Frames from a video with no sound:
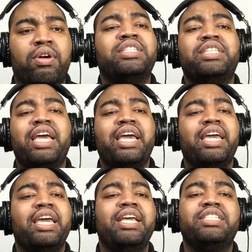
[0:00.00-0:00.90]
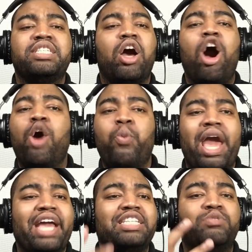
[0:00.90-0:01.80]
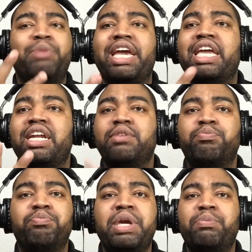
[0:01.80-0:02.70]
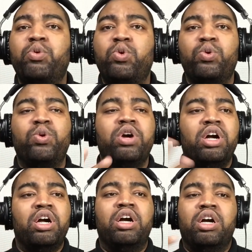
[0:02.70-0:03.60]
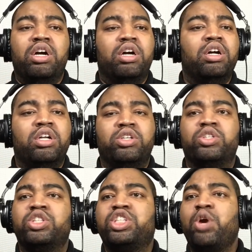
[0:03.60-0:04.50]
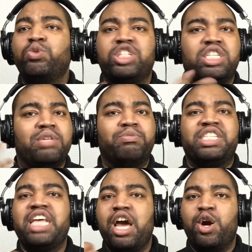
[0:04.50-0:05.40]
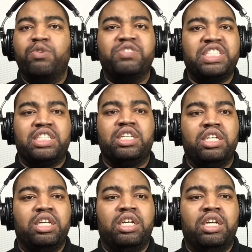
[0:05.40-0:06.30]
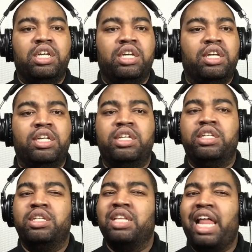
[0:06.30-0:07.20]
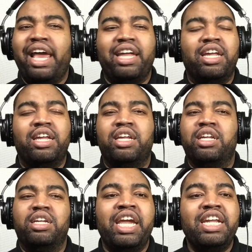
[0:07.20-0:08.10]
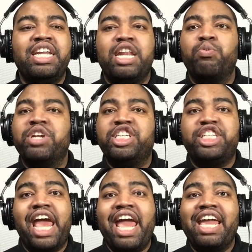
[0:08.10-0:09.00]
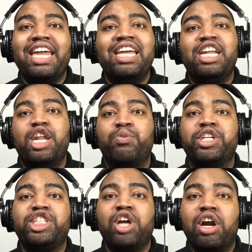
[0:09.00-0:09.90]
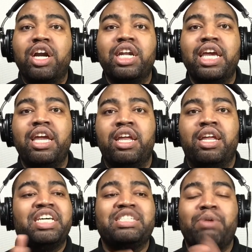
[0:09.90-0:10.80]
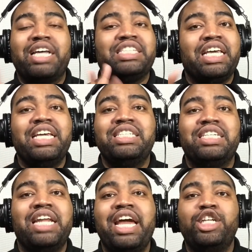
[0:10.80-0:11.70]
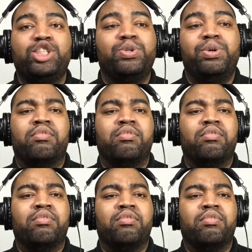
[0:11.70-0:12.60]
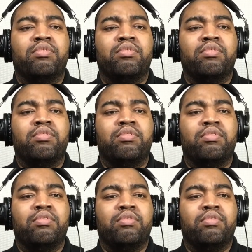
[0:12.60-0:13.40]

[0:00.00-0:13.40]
See, he's always making people search themselves. Like, he did it with Jack, he did it with Charlie, that's why I say he's an angel. Hey, yo, Croc, huh?